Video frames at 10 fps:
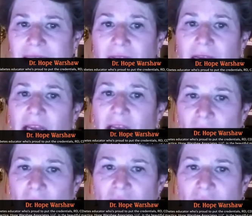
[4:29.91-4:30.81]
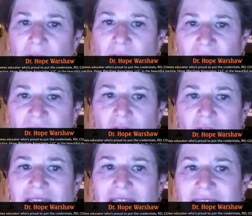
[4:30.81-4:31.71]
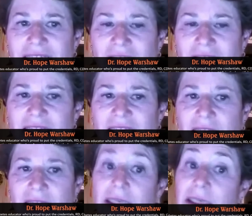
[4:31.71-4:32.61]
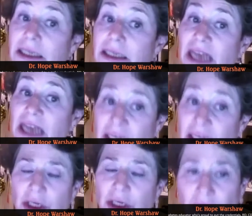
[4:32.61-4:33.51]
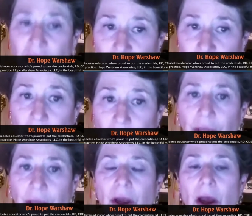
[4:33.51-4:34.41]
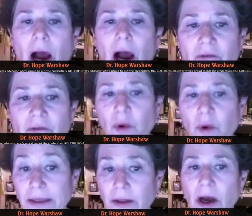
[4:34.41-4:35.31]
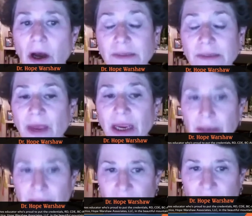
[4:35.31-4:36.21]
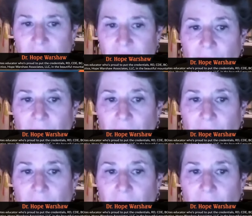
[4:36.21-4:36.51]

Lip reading: He also refers to this as the tension theory of weight loss maintenance.